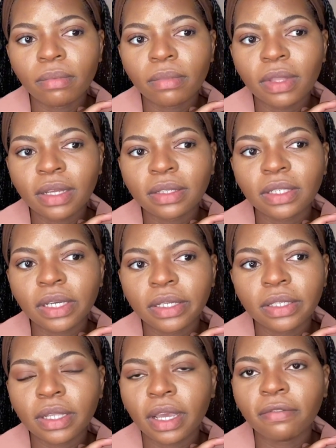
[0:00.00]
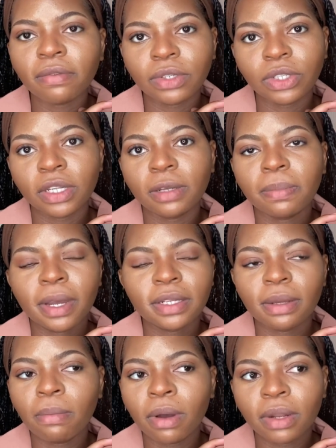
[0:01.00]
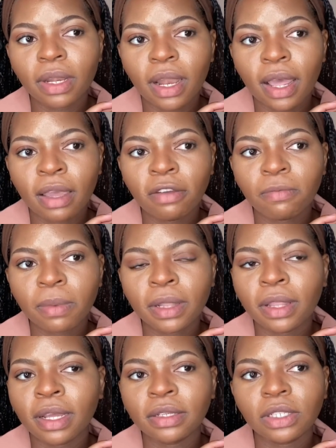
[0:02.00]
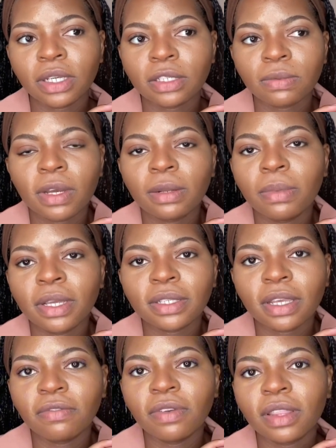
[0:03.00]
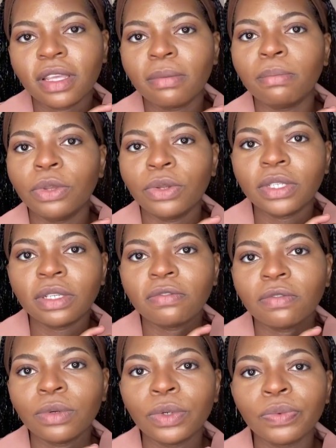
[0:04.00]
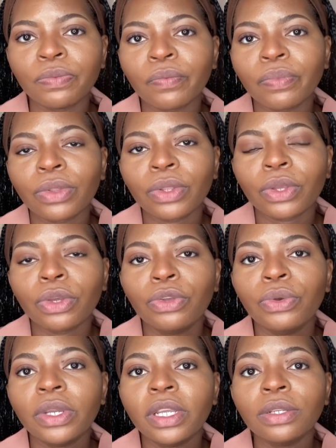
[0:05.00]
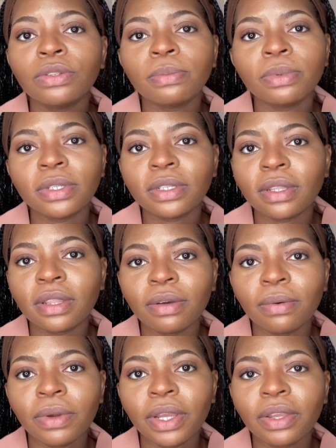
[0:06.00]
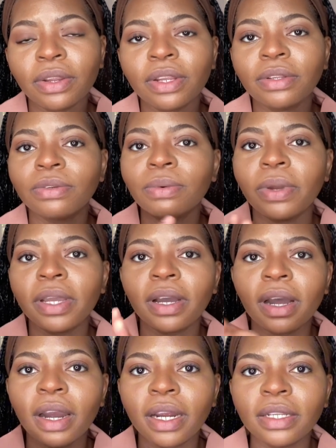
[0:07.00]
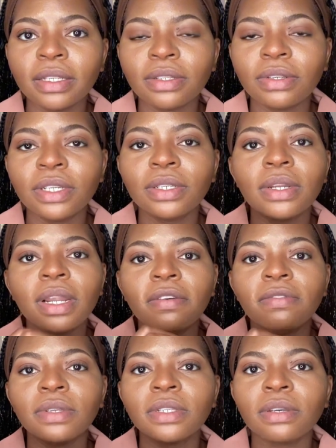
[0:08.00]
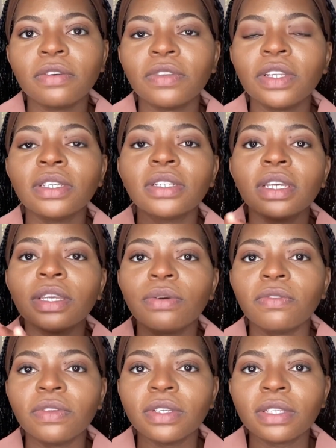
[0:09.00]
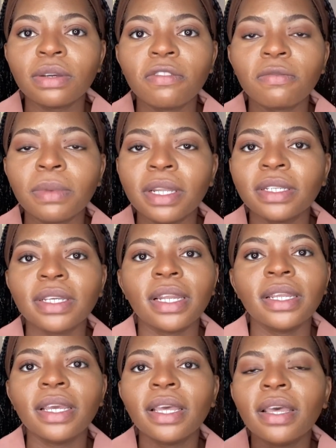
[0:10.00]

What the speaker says: that's just the unfortunate part about life, but that's just what makes everything beautiful. You need to put in the work, you need to work hard, you need to love yourself, you need to take care of yourself mentally,